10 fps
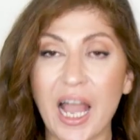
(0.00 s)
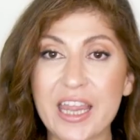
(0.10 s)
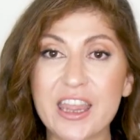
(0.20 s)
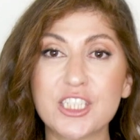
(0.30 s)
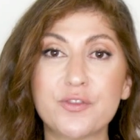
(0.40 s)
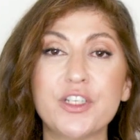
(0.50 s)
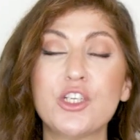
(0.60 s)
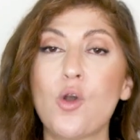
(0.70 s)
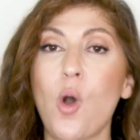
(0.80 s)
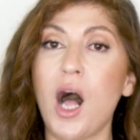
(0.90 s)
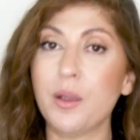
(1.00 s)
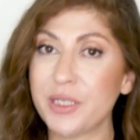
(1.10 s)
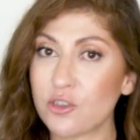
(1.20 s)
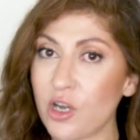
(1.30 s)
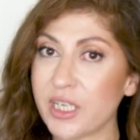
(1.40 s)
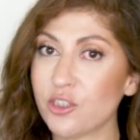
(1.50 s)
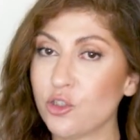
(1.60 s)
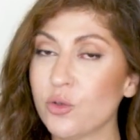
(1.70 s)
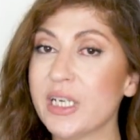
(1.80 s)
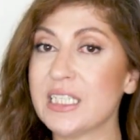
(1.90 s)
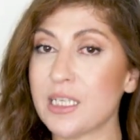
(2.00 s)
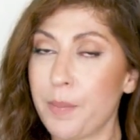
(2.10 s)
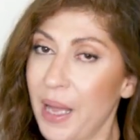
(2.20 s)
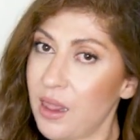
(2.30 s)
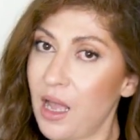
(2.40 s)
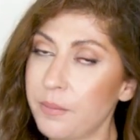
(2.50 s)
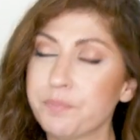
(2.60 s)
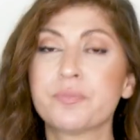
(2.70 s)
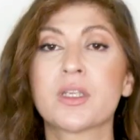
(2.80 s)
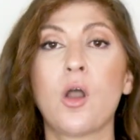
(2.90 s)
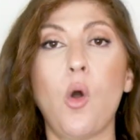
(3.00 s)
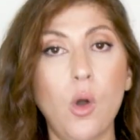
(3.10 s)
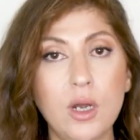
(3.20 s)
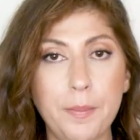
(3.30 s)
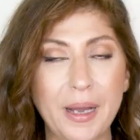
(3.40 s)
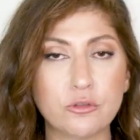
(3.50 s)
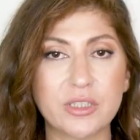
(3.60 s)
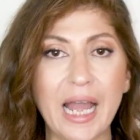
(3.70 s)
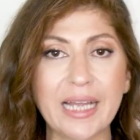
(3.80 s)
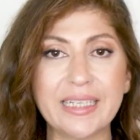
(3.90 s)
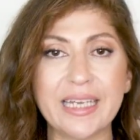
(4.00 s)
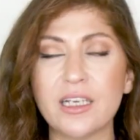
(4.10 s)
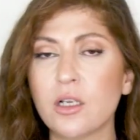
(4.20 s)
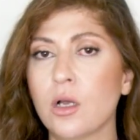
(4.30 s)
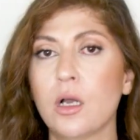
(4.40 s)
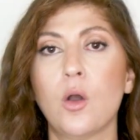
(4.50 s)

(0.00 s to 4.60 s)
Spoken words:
In this video, I'll be talking to Isabella all about ranking,